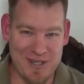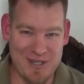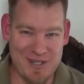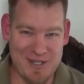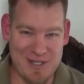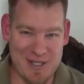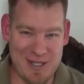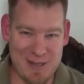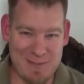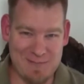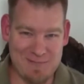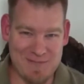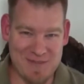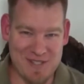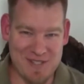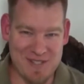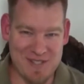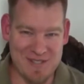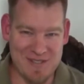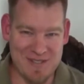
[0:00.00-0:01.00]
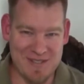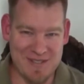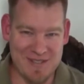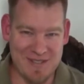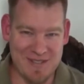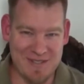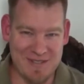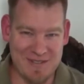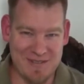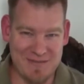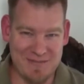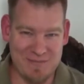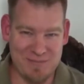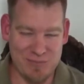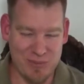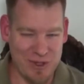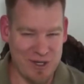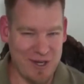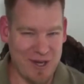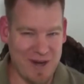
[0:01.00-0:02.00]
seems
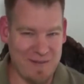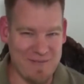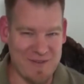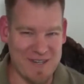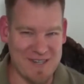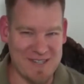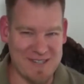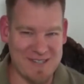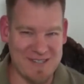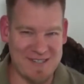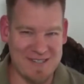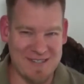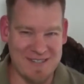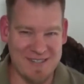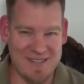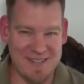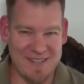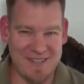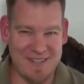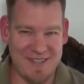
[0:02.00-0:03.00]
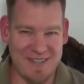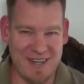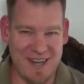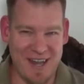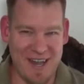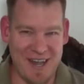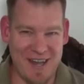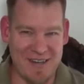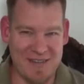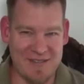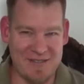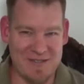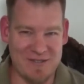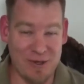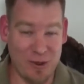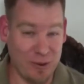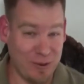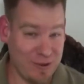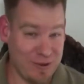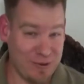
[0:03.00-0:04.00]
pretty obvious and
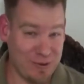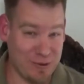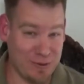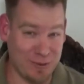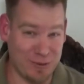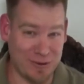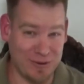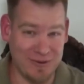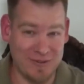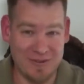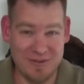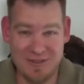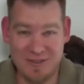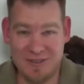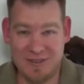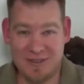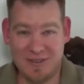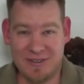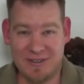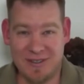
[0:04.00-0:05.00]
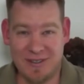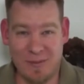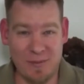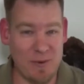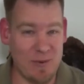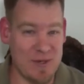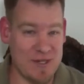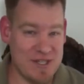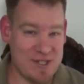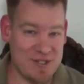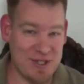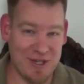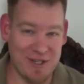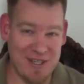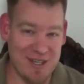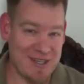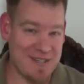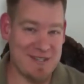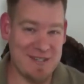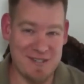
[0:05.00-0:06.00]
totally doable. I mean, we teach our
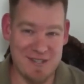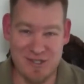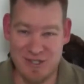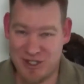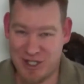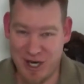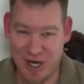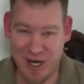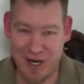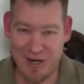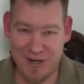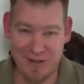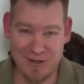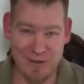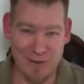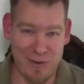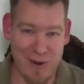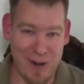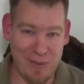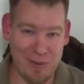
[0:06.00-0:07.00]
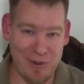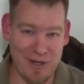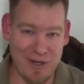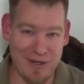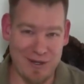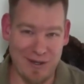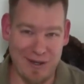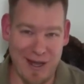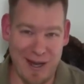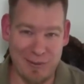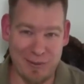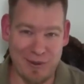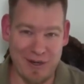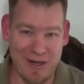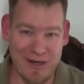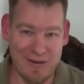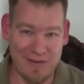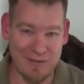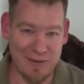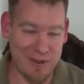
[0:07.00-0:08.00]
kids to share and cooperate and
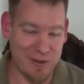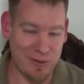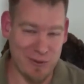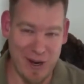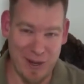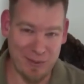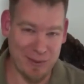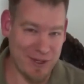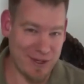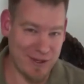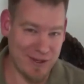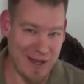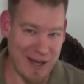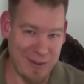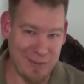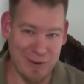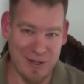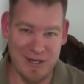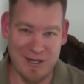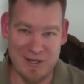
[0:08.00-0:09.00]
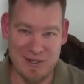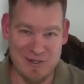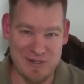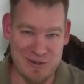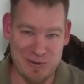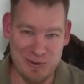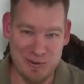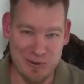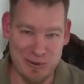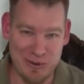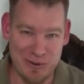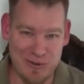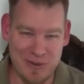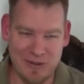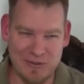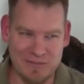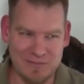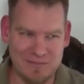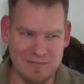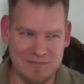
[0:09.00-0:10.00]
collaborate. We cooperate and collaborate in school.
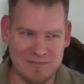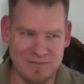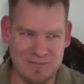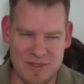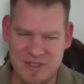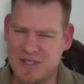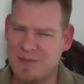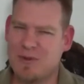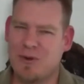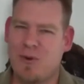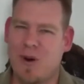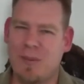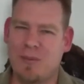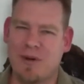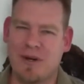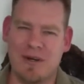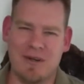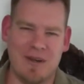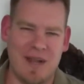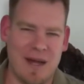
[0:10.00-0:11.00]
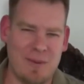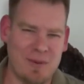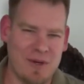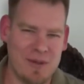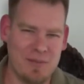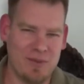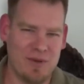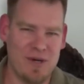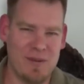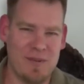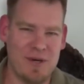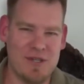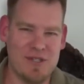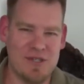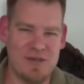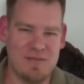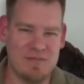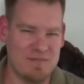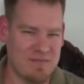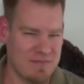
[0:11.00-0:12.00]
Well, we seem to cooperate and collaborate pretty much
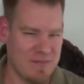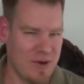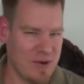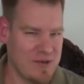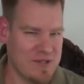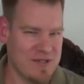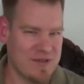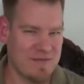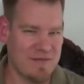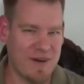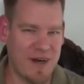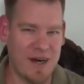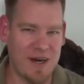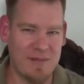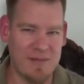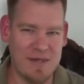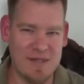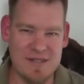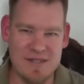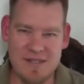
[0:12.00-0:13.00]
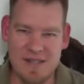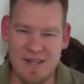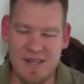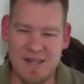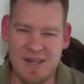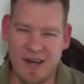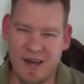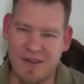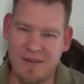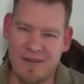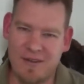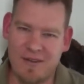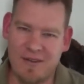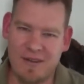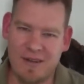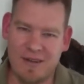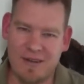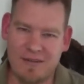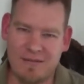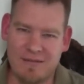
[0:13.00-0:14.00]
in most environments other
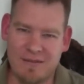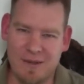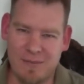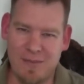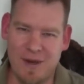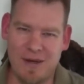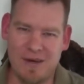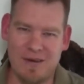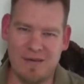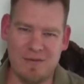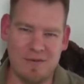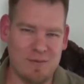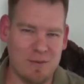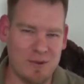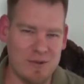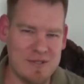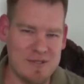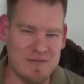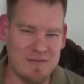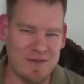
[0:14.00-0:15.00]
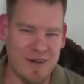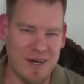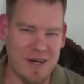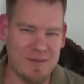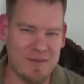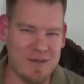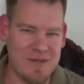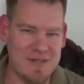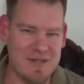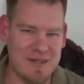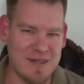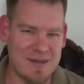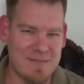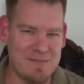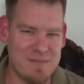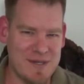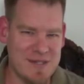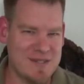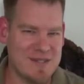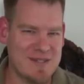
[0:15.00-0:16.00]
than competitive sports environments and
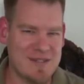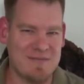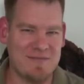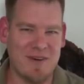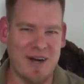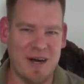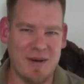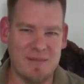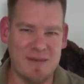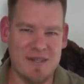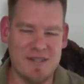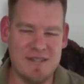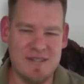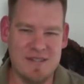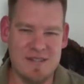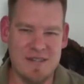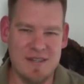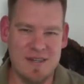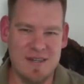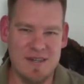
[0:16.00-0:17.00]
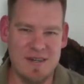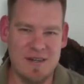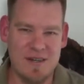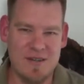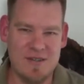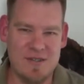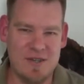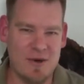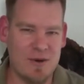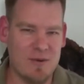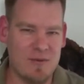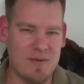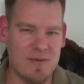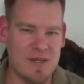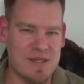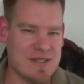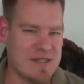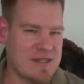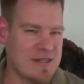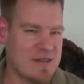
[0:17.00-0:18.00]
business environments. So,
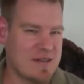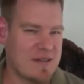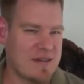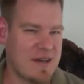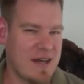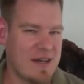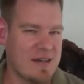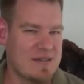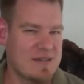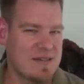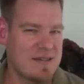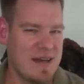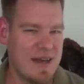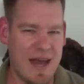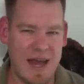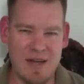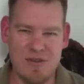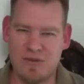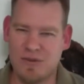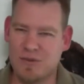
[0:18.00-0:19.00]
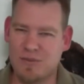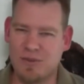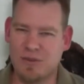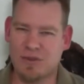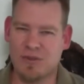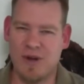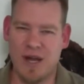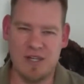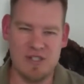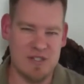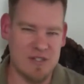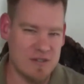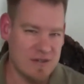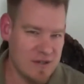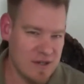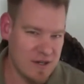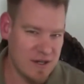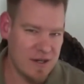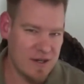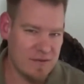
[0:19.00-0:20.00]
isn't it the next natural progression
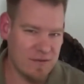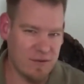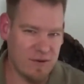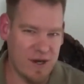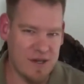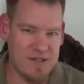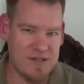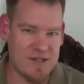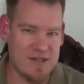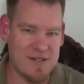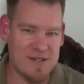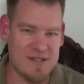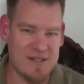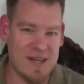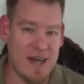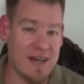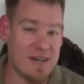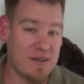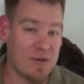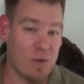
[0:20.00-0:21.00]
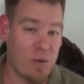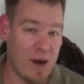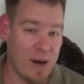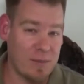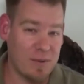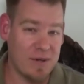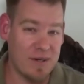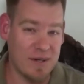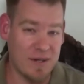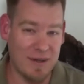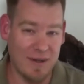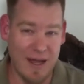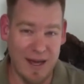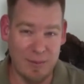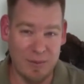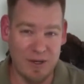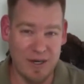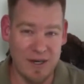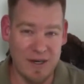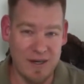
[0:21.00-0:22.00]
for us to decide to cooperate and
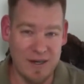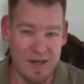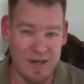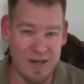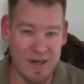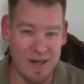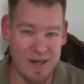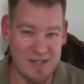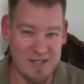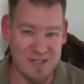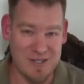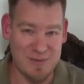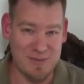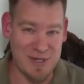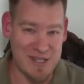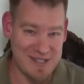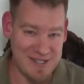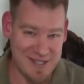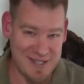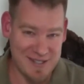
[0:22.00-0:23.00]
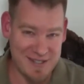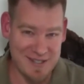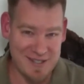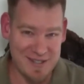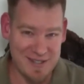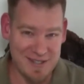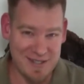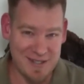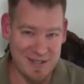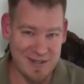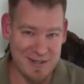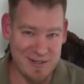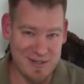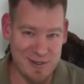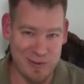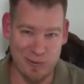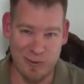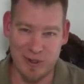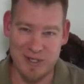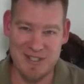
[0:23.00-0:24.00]
collaborate as a species,
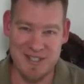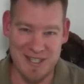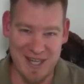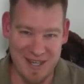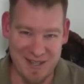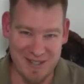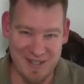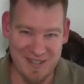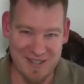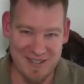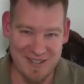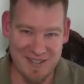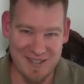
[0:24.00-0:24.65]
to work together?